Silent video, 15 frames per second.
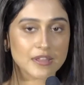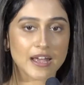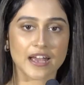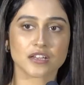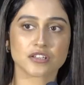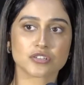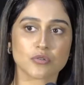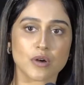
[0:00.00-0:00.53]

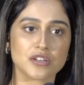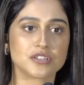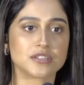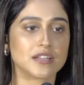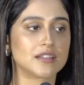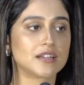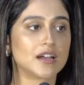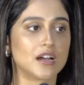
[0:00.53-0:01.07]
Thanks to Ajit.
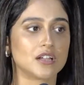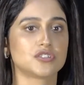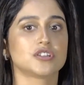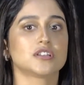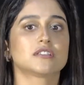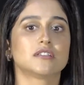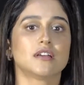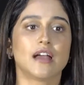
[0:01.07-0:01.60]
I think
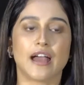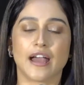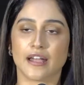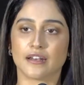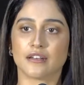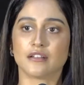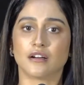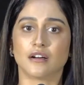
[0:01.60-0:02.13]
Ajit
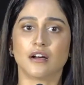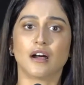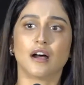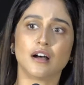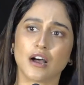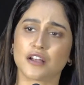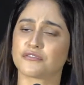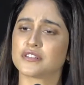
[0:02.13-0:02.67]
and
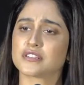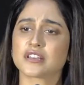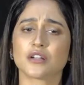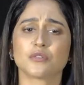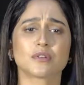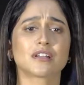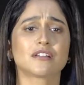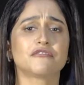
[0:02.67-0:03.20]
Arvind sir
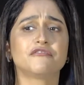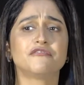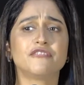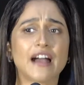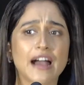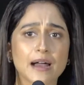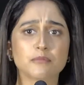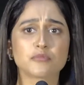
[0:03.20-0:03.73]
are doing a
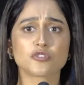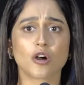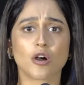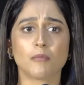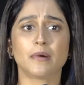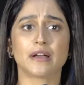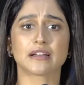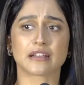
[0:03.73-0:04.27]
fab
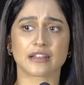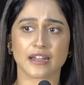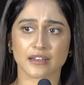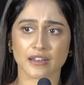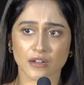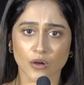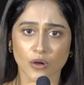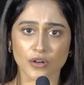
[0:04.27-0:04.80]
job by
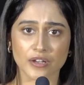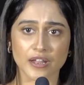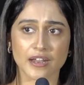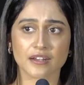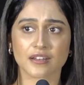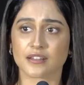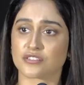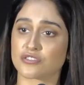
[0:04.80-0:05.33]
creating
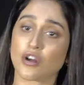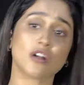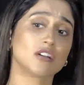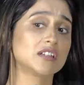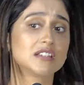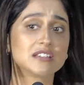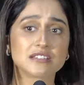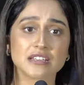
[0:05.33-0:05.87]
content. It's not
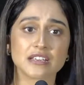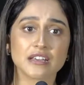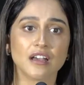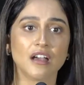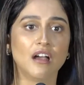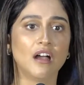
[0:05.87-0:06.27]
easy.